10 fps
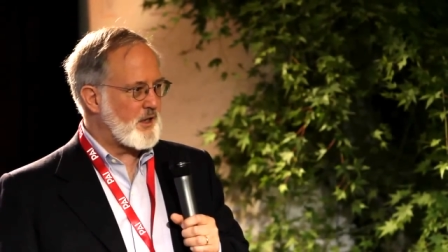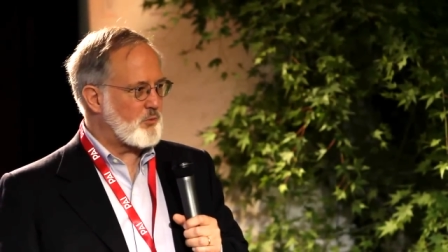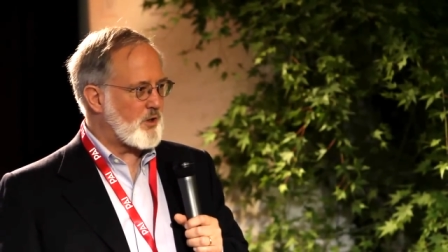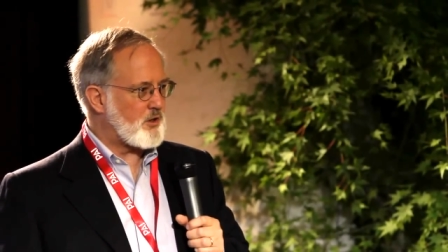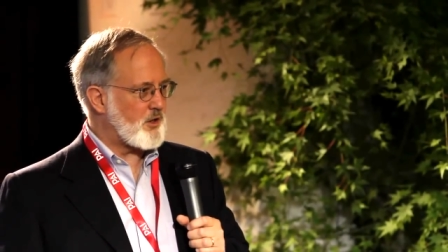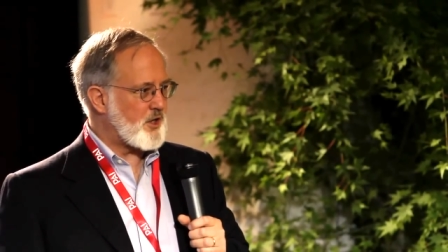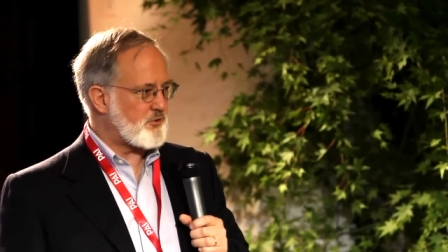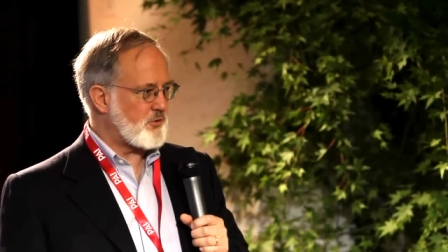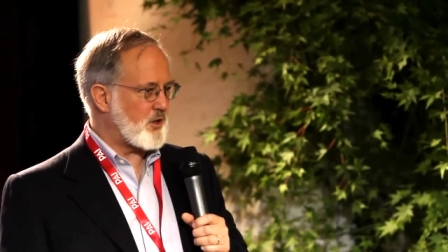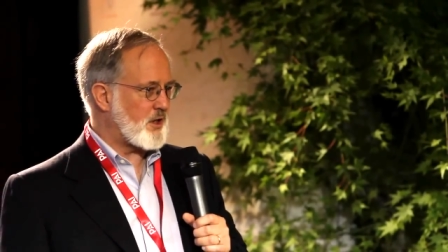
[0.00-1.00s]
at what
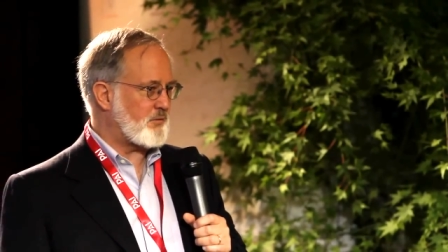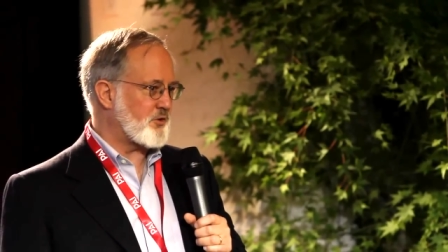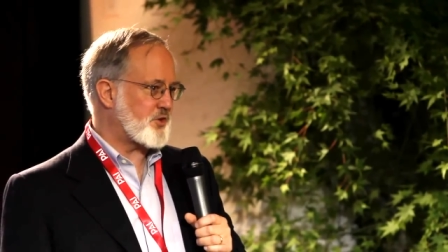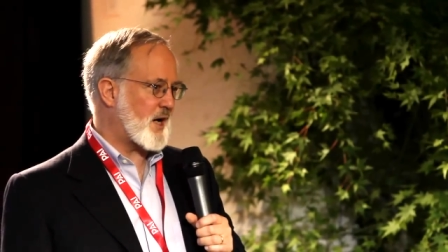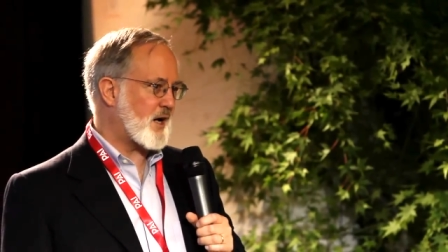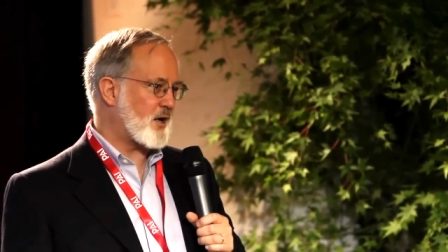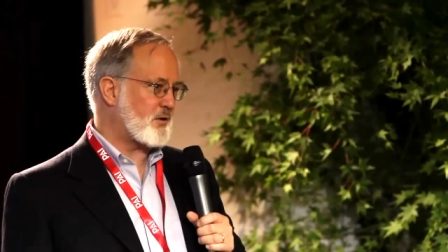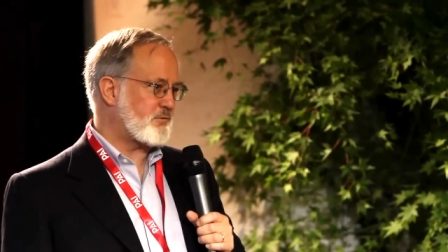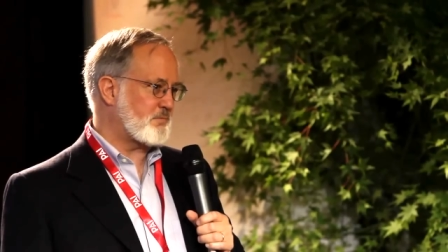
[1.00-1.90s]
cholesterol levels are